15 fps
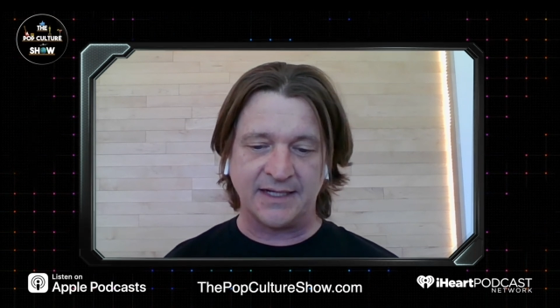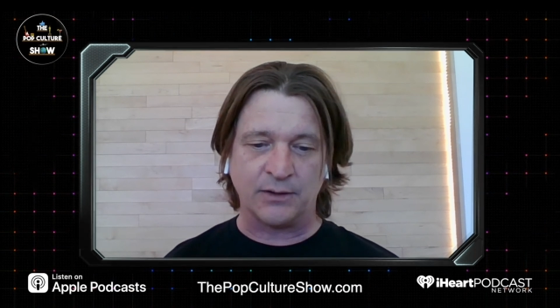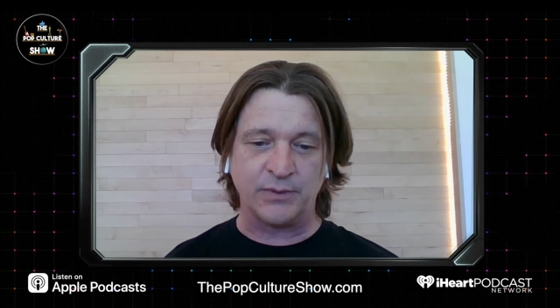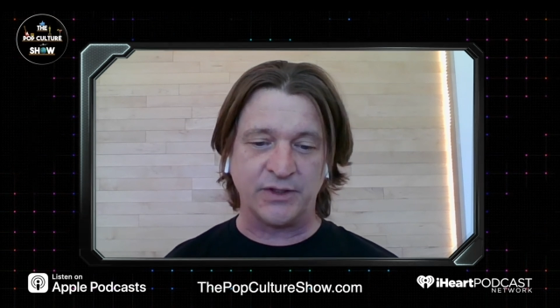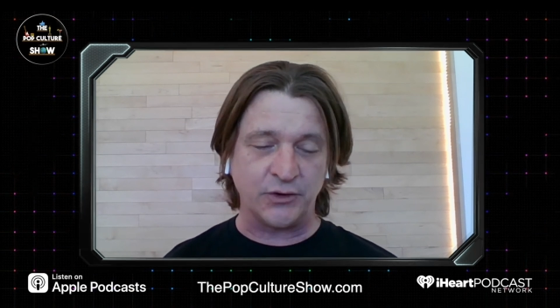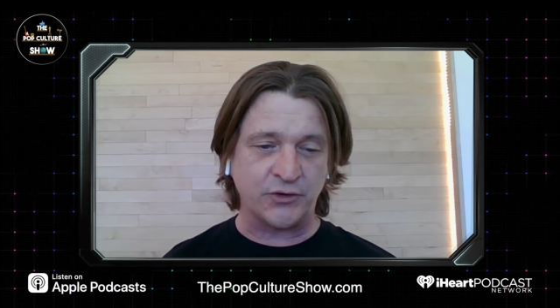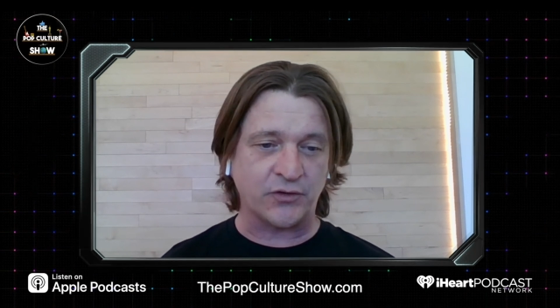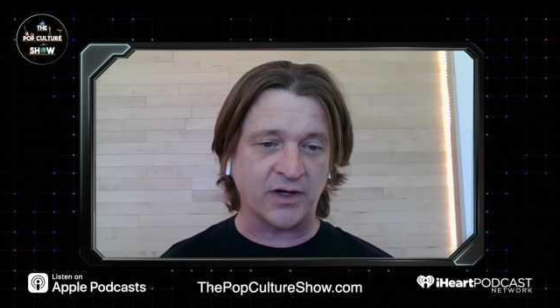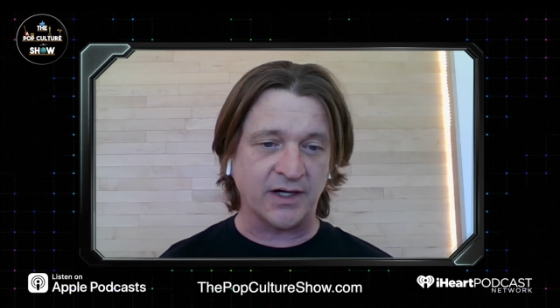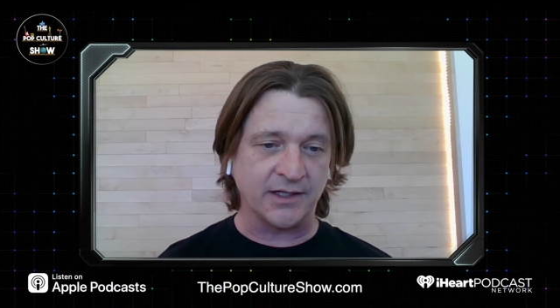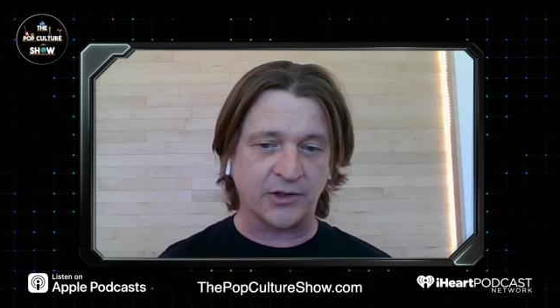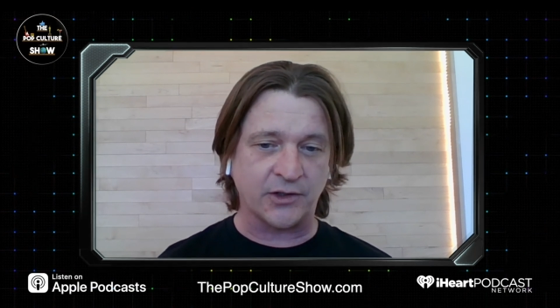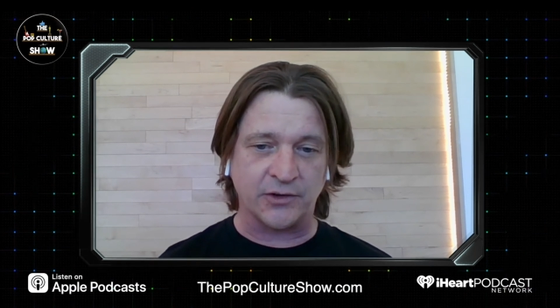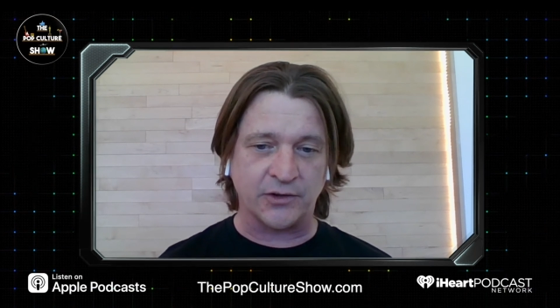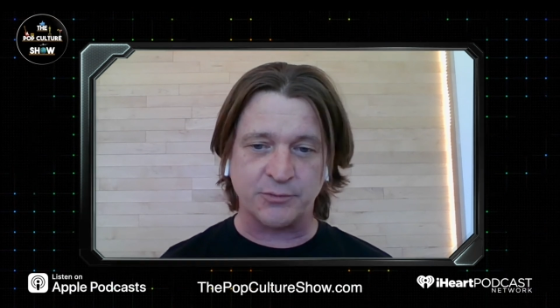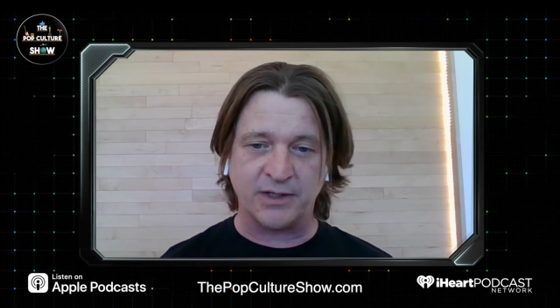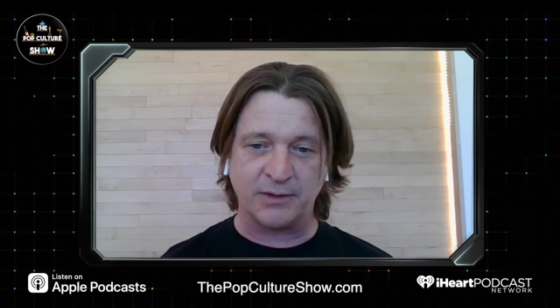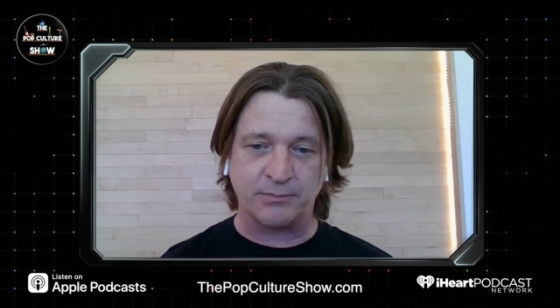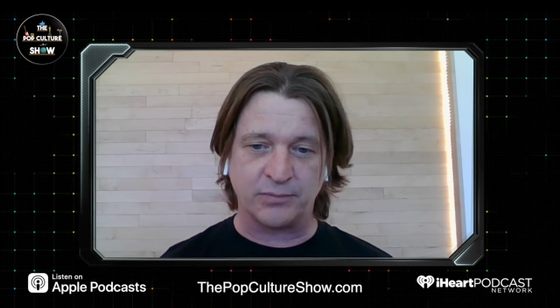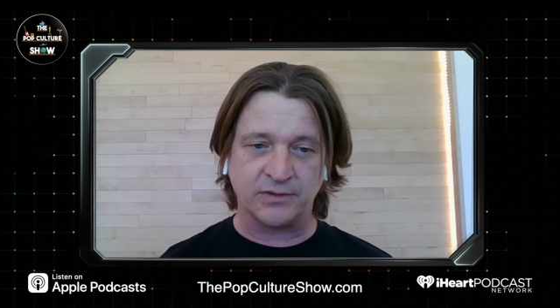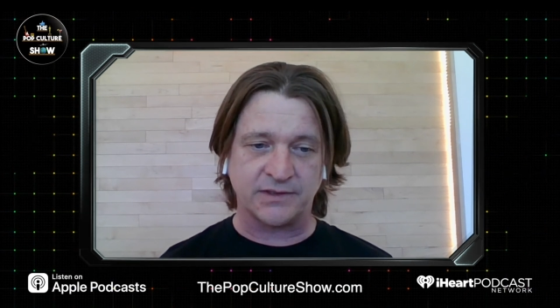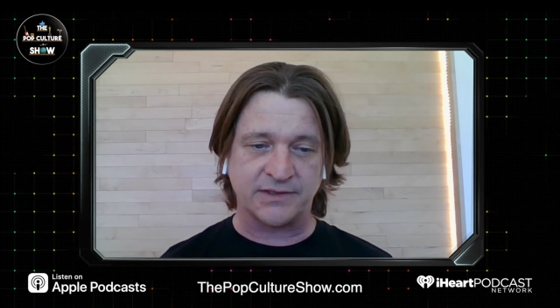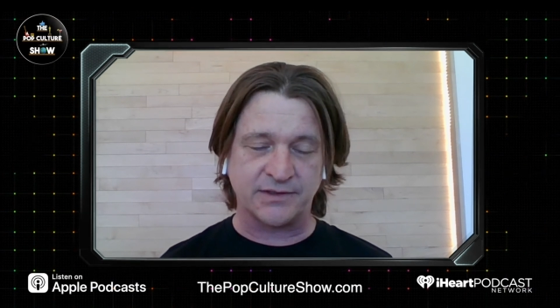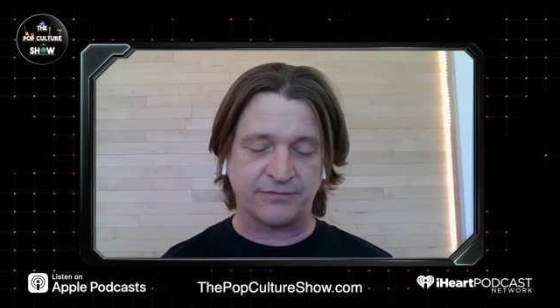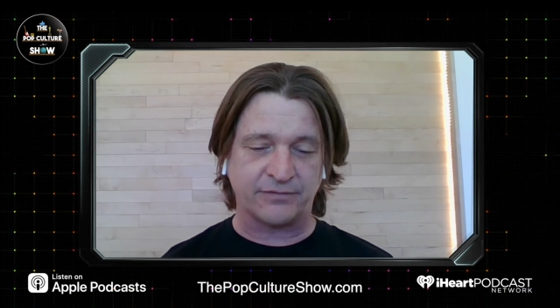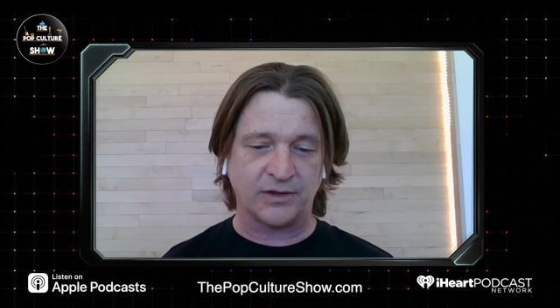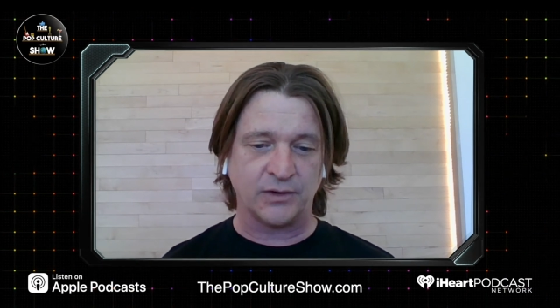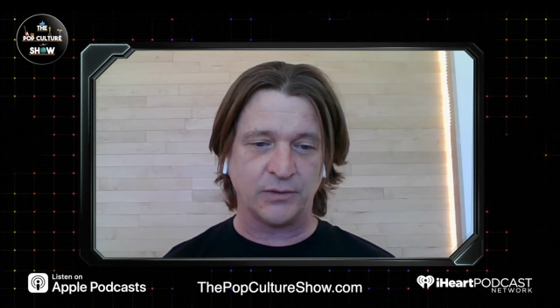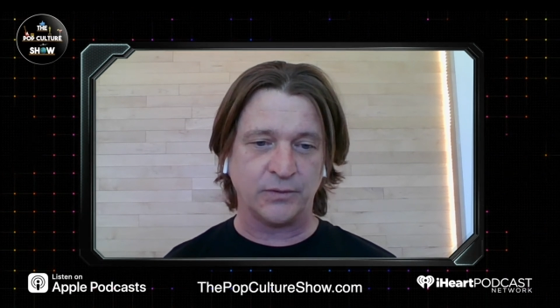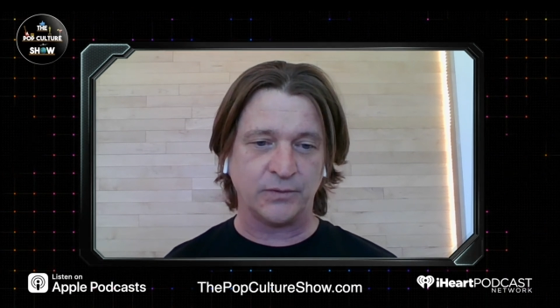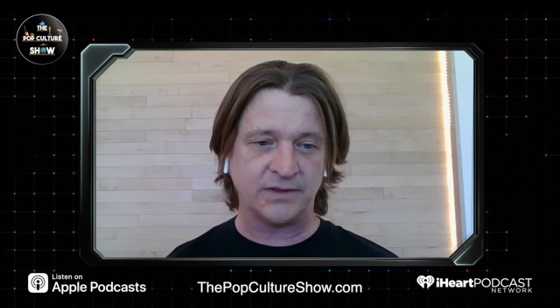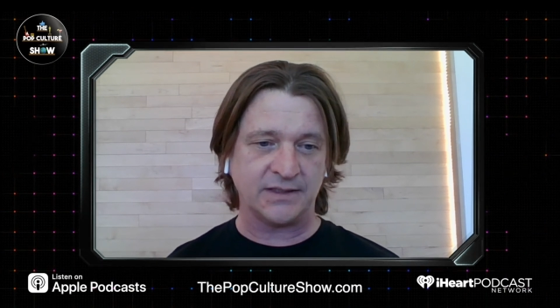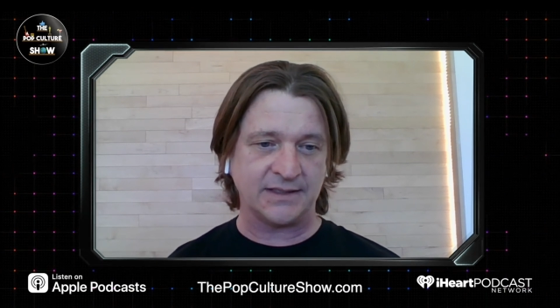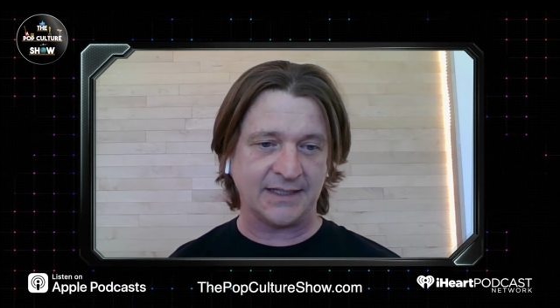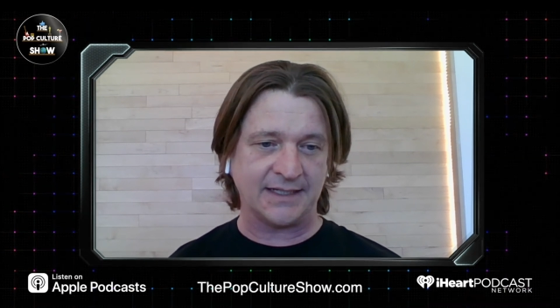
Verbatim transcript: We do try and encourage people to float